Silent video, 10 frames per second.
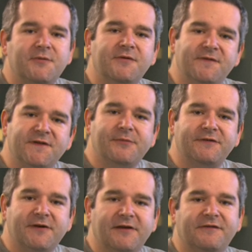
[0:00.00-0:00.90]
What visible
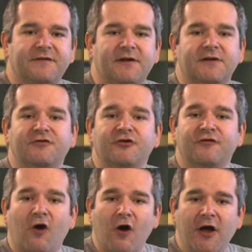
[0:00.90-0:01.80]
does is it
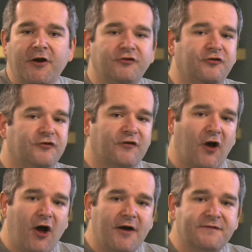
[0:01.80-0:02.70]
turns on or turns
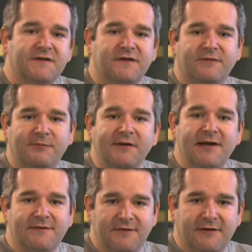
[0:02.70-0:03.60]
off the
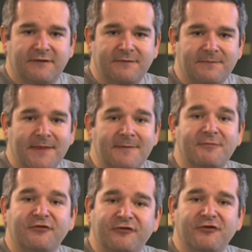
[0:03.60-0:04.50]
display of these,
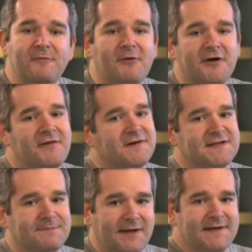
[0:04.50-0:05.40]
but they're still part of the
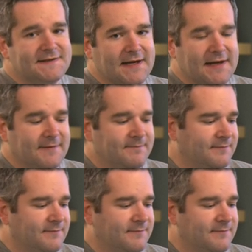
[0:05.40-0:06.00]
display stack.